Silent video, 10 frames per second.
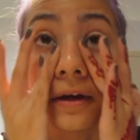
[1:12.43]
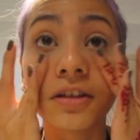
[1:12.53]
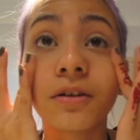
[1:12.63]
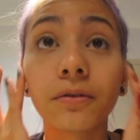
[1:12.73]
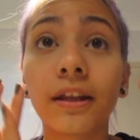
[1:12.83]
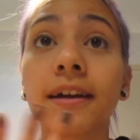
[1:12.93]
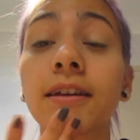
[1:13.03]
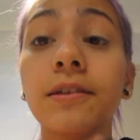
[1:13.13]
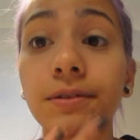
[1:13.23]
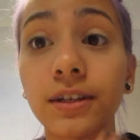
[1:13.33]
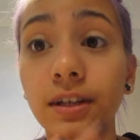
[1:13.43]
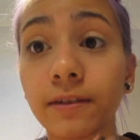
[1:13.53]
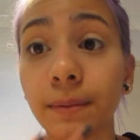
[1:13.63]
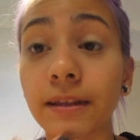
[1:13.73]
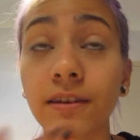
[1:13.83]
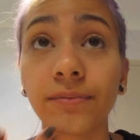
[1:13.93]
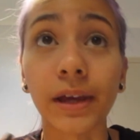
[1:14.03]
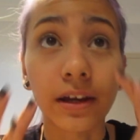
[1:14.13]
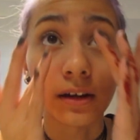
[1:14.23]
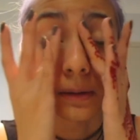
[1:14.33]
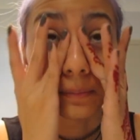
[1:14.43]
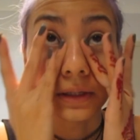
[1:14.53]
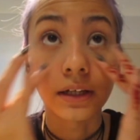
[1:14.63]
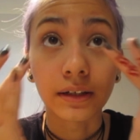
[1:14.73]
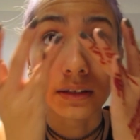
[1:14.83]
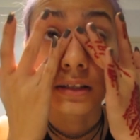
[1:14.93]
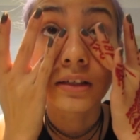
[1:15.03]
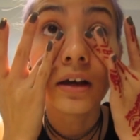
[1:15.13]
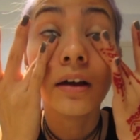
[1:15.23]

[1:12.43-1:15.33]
I don't like using expensive makeup because